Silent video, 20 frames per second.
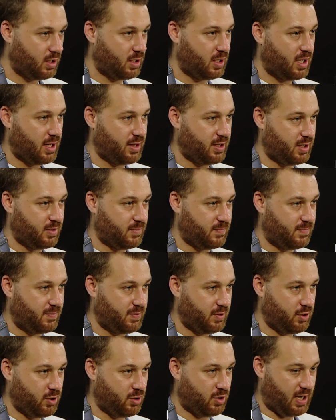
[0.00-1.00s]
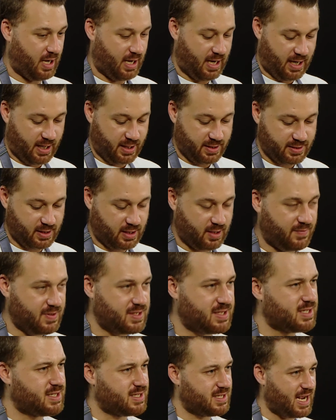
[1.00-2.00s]
and then feel your hand. And if it's
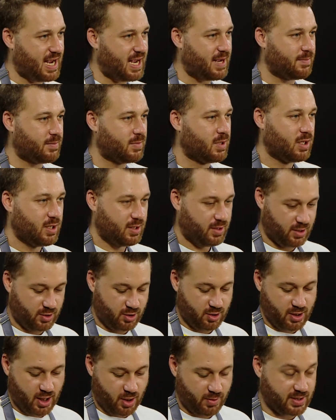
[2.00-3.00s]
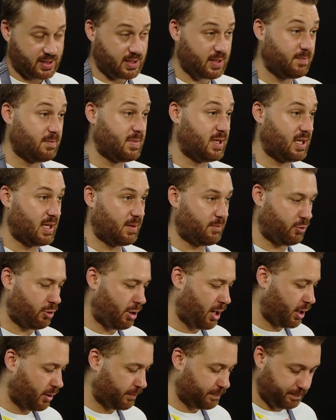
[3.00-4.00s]
the same, then you know it's medium
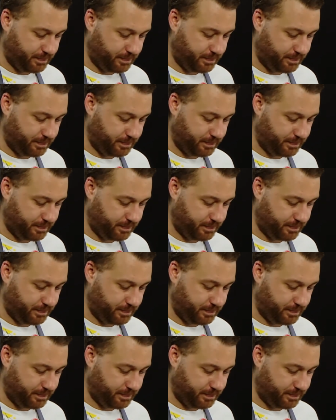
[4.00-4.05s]
rare,